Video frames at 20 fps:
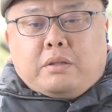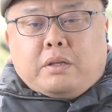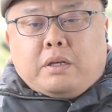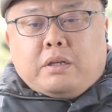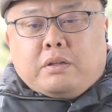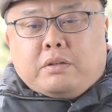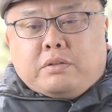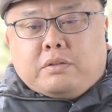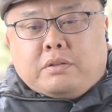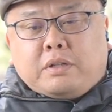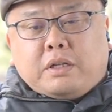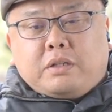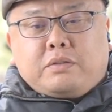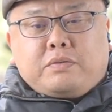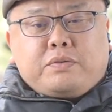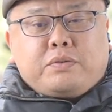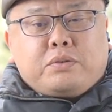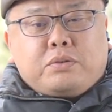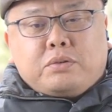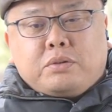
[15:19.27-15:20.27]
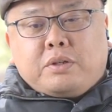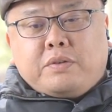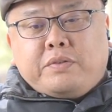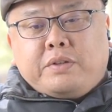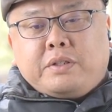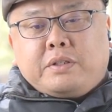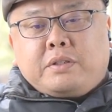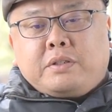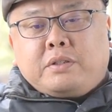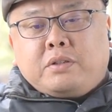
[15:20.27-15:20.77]
Thanks, thanks for
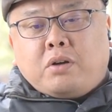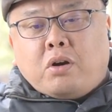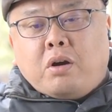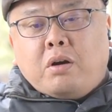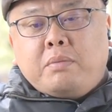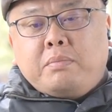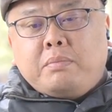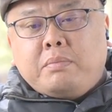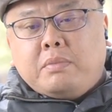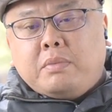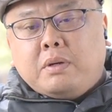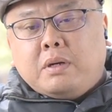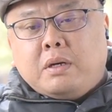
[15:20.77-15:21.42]
giving us the time.